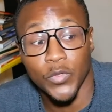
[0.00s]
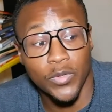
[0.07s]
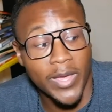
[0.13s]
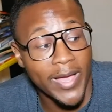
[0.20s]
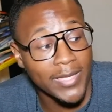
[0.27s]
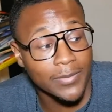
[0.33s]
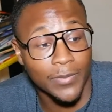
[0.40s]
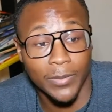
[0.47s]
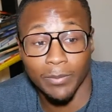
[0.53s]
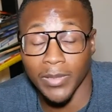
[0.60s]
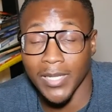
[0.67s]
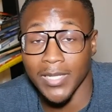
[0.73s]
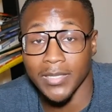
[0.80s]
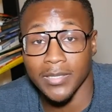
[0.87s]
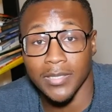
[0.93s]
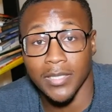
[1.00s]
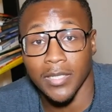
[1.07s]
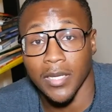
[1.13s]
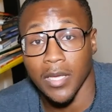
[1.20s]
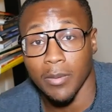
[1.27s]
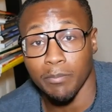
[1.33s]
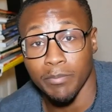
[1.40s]
You guys be blessed,
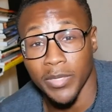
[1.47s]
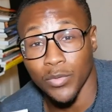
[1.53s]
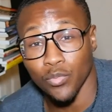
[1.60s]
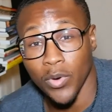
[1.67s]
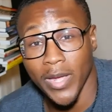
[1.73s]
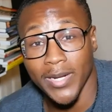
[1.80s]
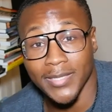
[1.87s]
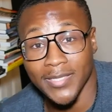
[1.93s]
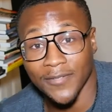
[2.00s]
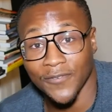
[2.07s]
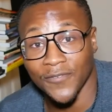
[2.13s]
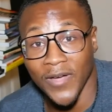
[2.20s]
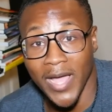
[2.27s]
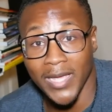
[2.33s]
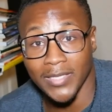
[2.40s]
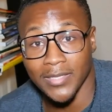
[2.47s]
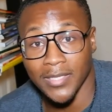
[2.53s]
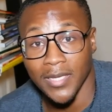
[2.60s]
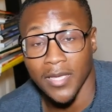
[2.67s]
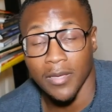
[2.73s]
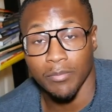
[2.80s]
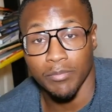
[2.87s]
be ready to
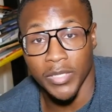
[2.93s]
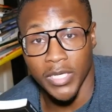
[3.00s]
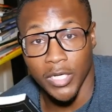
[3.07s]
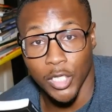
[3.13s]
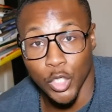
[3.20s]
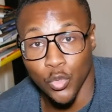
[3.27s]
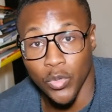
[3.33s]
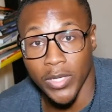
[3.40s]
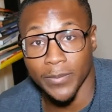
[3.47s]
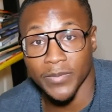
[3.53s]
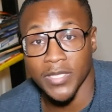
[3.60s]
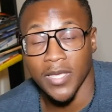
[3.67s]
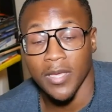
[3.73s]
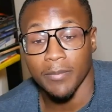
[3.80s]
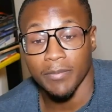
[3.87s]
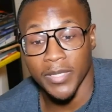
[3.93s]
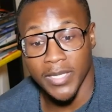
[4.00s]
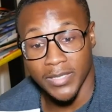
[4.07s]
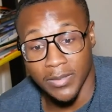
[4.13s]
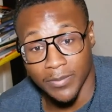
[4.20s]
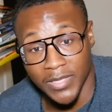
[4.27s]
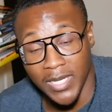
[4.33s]
fight, be equipped,
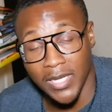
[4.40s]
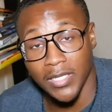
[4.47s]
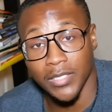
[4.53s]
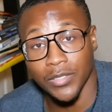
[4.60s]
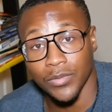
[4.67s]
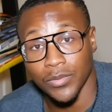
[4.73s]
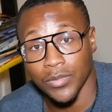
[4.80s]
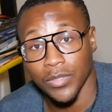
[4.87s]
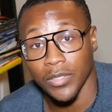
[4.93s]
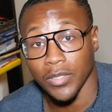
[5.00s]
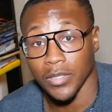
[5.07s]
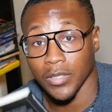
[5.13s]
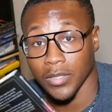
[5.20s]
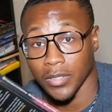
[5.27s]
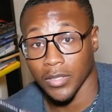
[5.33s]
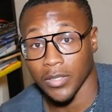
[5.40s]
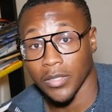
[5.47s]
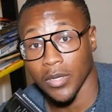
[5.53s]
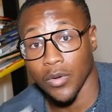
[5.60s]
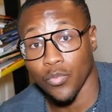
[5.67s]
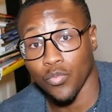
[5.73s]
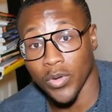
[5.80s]
because I'm telling you,
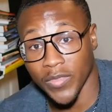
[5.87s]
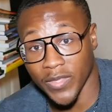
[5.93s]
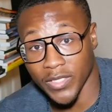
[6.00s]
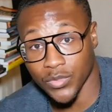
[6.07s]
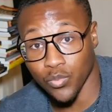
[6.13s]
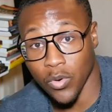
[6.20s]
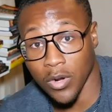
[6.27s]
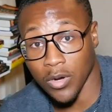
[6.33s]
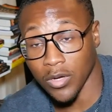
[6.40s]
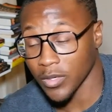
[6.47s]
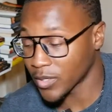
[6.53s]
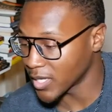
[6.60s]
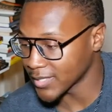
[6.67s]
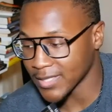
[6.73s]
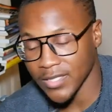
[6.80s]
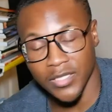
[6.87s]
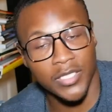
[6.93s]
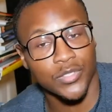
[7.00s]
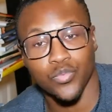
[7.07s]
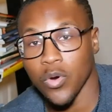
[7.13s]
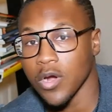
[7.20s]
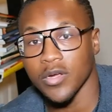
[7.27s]
when this world, because
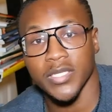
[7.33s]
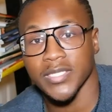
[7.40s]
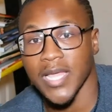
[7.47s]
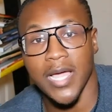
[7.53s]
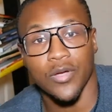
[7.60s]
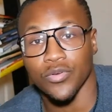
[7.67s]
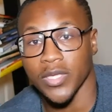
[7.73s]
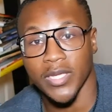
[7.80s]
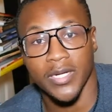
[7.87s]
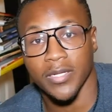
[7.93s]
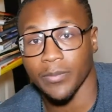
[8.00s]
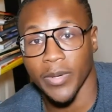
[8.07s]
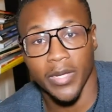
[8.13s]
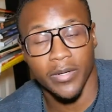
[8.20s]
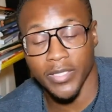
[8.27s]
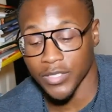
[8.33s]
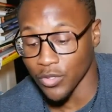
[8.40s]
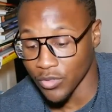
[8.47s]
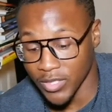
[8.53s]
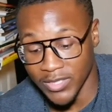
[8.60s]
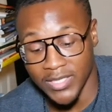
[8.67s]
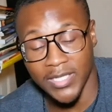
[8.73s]
this world is not going to get any better, it's
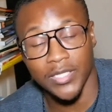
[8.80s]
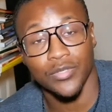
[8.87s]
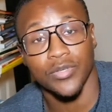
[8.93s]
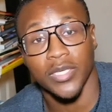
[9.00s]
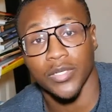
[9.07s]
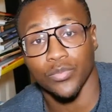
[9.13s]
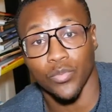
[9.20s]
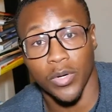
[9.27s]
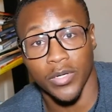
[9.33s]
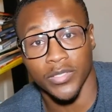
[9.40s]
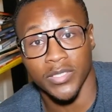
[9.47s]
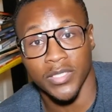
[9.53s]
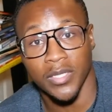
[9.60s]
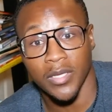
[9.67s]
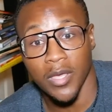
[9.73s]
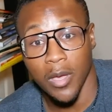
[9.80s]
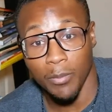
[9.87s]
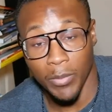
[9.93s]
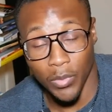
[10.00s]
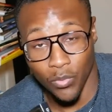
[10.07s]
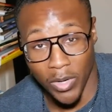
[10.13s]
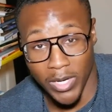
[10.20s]
going to continue getting worse.
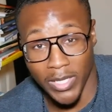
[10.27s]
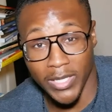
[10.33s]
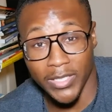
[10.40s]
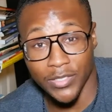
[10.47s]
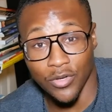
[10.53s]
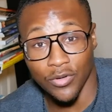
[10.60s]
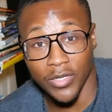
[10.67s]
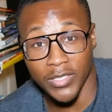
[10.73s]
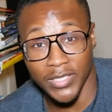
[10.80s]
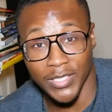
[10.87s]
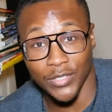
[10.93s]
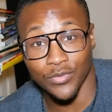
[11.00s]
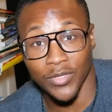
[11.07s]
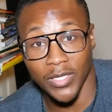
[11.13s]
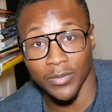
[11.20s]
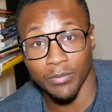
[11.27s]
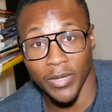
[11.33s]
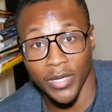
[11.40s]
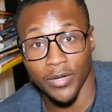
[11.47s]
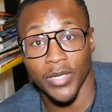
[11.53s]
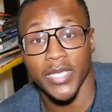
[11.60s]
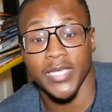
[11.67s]
But what is going to continue getting
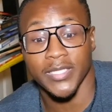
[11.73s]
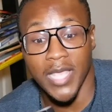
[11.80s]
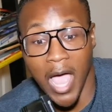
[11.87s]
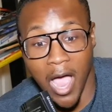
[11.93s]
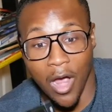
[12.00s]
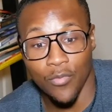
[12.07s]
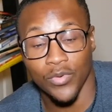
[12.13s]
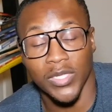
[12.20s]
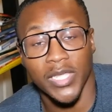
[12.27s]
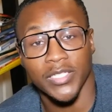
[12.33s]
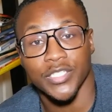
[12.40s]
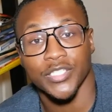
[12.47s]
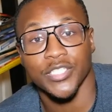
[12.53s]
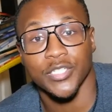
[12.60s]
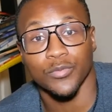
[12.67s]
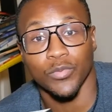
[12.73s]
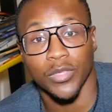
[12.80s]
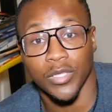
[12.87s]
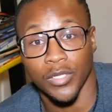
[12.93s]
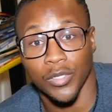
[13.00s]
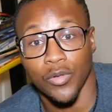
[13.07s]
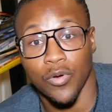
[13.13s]
better is our relationship
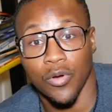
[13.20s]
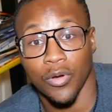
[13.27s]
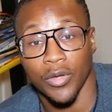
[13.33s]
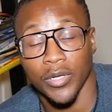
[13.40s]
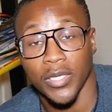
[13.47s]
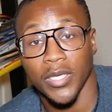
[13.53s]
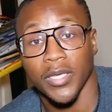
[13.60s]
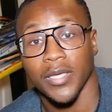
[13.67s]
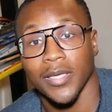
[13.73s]
with the Lord